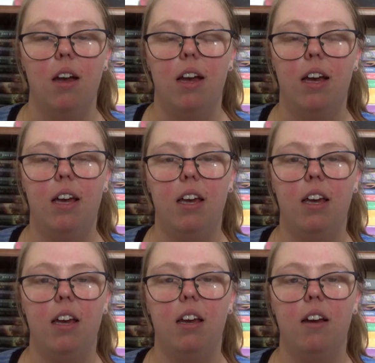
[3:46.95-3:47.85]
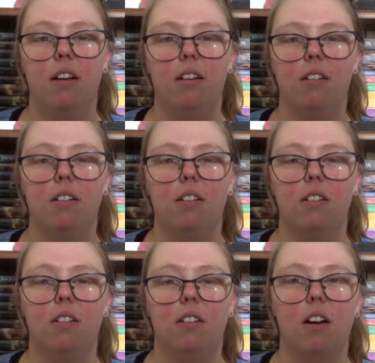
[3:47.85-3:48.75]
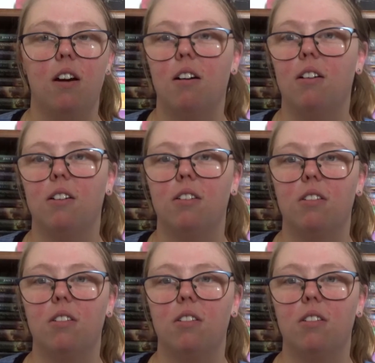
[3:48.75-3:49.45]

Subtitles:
he can't